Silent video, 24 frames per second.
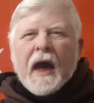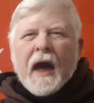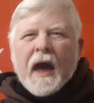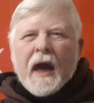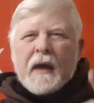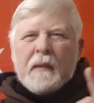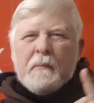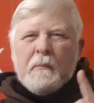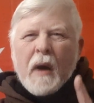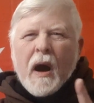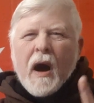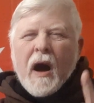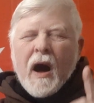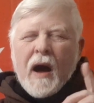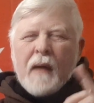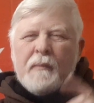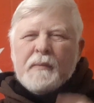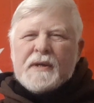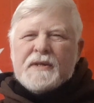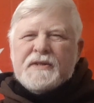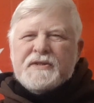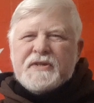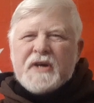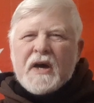And
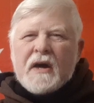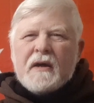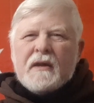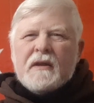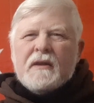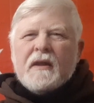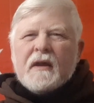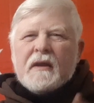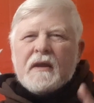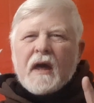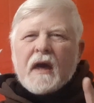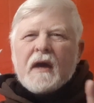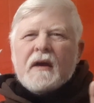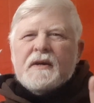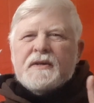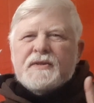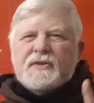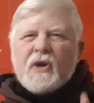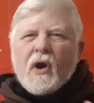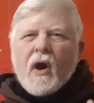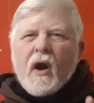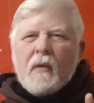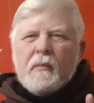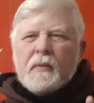Muhammad said, the day
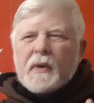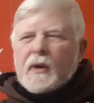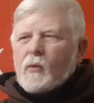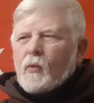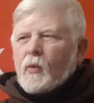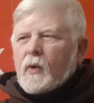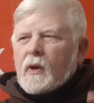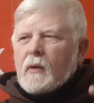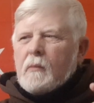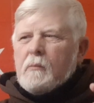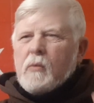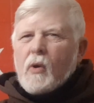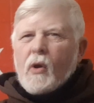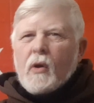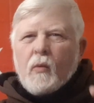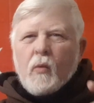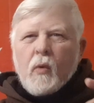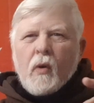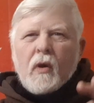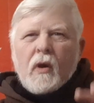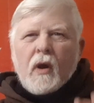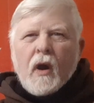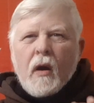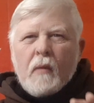is coming when a book
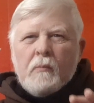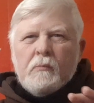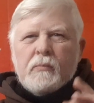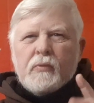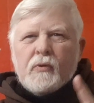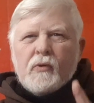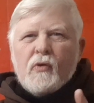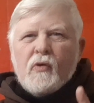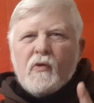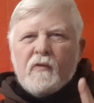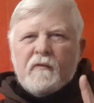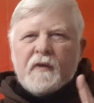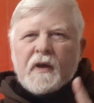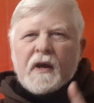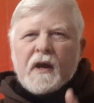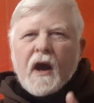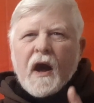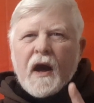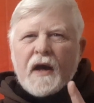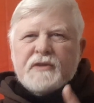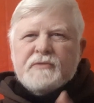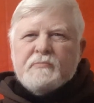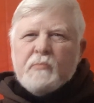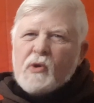will come proving
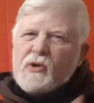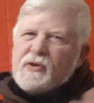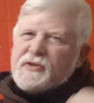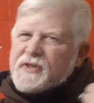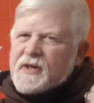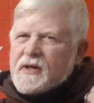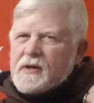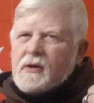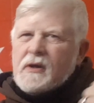God's mercy.